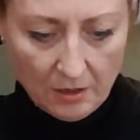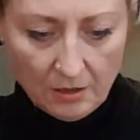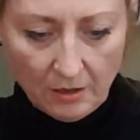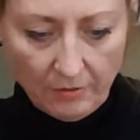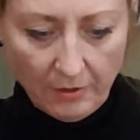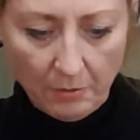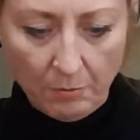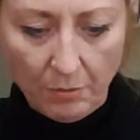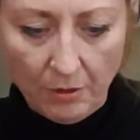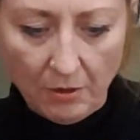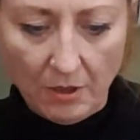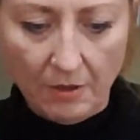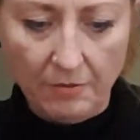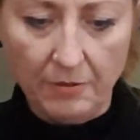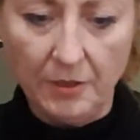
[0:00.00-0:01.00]
So if you pull
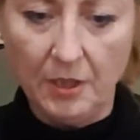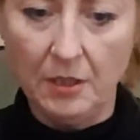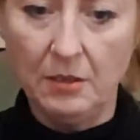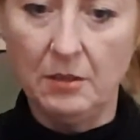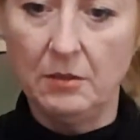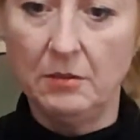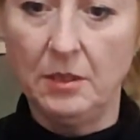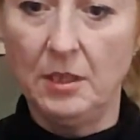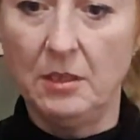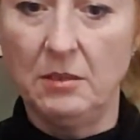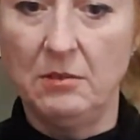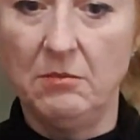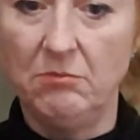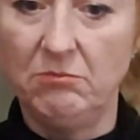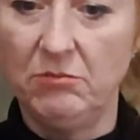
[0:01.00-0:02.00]
off and you look and you
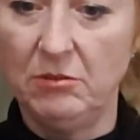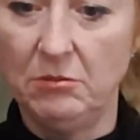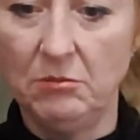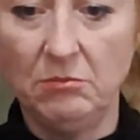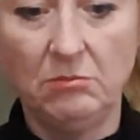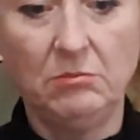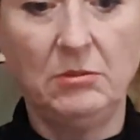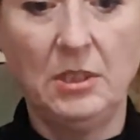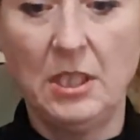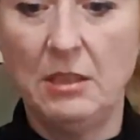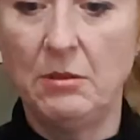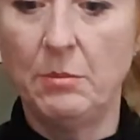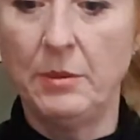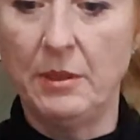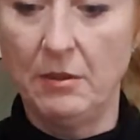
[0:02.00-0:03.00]
go, they're
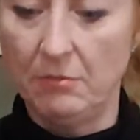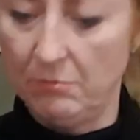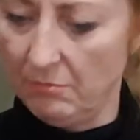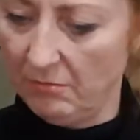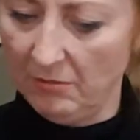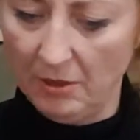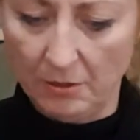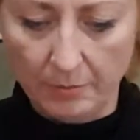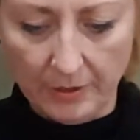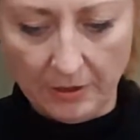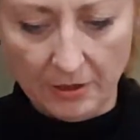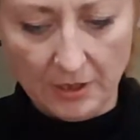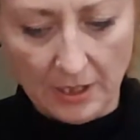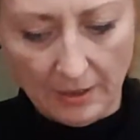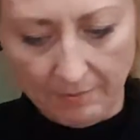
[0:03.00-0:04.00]
about the
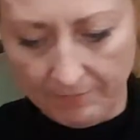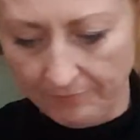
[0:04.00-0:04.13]
same.